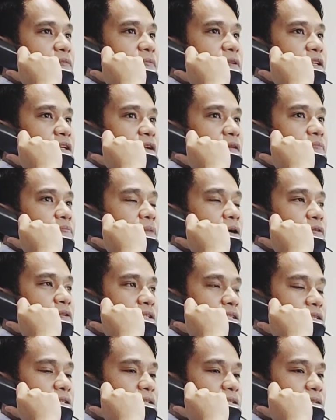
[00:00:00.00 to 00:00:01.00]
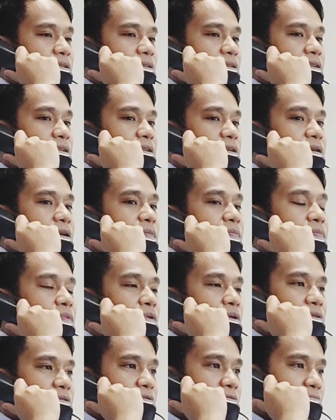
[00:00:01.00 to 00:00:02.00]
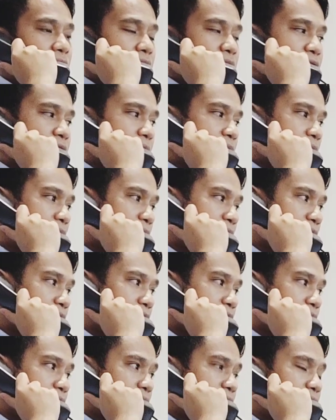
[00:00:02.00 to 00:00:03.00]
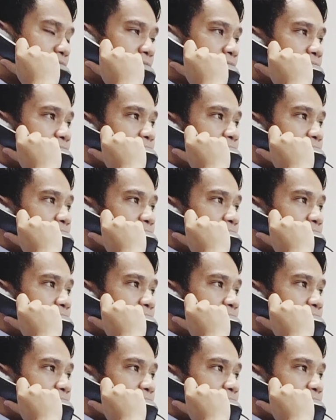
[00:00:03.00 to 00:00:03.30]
you know, potent and more effective medications.